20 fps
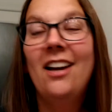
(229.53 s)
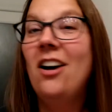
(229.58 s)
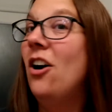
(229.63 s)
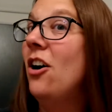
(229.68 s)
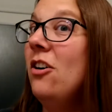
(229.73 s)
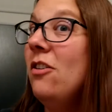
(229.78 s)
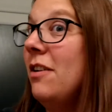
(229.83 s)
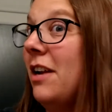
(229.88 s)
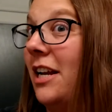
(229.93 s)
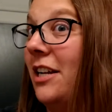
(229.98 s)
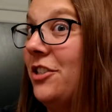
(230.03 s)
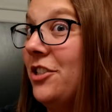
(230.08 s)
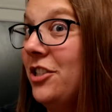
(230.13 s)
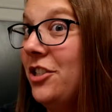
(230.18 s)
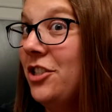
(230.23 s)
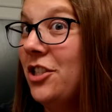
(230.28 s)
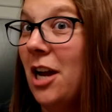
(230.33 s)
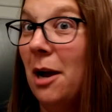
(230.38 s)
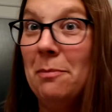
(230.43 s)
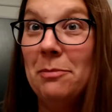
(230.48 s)
Oh, and I
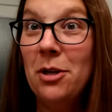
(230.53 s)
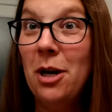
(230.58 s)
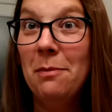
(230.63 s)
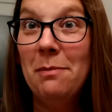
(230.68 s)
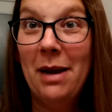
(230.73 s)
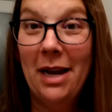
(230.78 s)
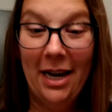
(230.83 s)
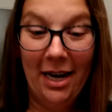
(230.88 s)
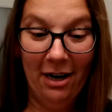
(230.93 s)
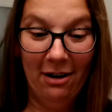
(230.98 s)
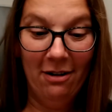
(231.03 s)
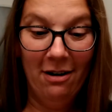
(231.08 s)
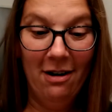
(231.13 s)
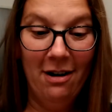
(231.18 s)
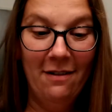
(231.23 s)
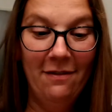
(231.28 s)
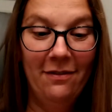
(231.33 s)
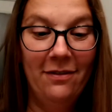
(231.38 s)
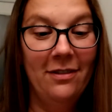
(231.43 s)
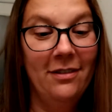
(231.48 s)
just chopped all my hair
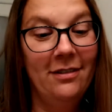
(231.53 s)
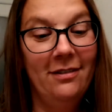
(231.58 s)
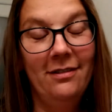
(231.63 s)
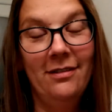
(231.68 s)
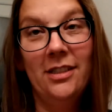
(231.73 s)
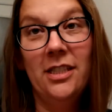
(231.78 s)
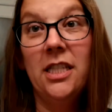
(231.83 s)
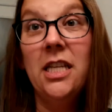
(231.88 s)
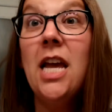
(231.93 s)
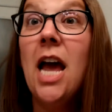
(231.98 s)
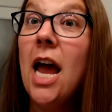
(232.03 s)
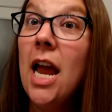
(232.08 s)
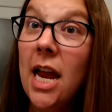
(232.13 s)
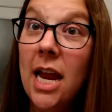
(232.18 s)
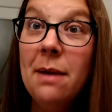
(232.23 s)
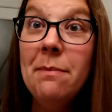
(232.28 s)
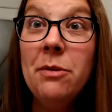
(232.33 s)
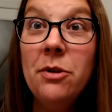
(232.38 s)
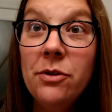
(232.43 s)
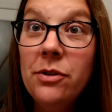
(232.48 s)
off. See, I
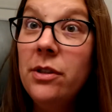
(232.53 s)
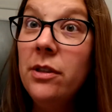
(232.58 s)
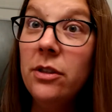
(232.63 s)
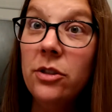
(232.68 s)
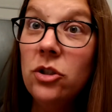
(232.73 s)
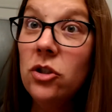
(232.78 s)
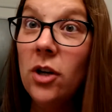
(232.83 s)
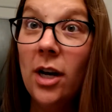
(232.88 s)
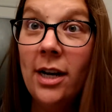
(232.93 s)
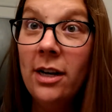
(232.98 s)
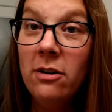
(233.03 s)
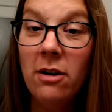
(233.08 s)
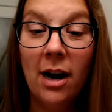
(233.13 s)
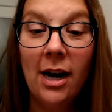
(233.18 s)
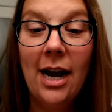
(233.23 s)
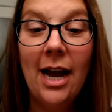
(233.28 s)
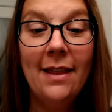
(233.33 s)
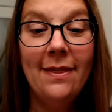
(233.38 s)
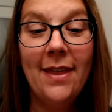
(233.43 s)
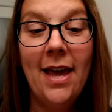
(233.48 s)
am using the straightener. I
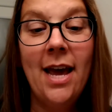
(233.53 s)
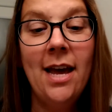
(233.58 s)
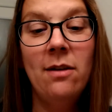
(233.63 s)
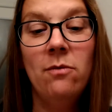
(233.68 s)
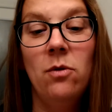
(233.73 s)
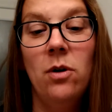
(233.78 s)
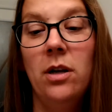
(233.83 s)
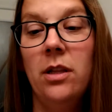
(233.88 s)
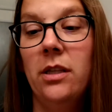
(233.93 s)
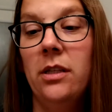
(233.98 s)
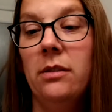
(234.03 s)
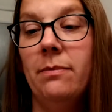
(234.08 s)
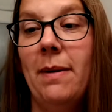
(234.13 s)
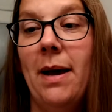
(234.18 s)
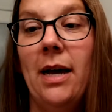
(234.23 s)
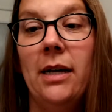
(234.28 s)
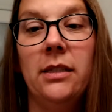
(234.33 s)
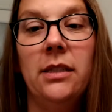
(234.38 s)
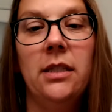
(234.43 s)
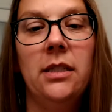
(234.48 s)
got that in one of these
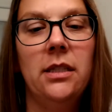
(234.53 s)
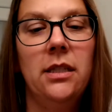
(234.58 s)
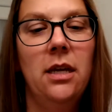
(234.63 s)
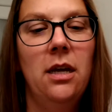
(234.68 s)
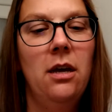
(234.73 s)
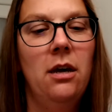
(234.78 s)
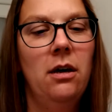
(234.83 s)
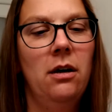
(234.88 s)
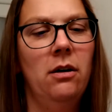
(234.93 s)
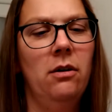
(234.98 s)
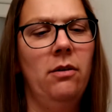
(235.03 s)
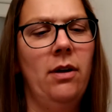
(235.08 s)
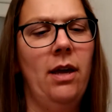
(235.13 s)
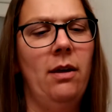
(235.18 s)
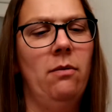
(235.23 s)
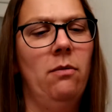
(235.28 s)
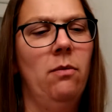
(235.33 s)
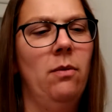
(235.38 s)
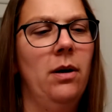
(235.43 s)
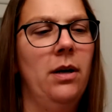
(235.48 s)
boxes. Okay,
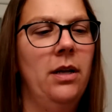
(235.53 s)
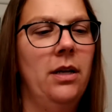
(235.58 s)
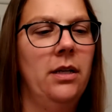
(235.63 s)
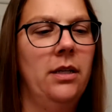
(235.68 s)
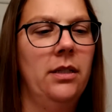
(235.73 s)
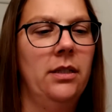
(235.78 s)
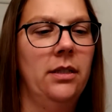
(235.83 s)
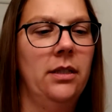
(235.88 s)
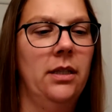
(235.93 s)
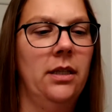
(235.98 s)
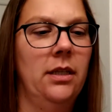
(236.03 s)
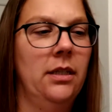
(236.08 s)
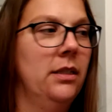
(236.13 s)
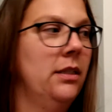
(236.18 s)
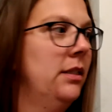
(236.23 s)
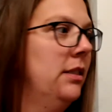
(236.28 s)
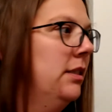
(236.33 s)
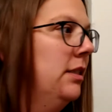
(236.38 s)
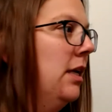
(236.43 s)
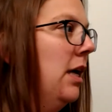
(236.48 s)
what is
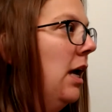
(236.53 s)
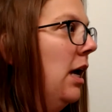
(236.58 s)
this?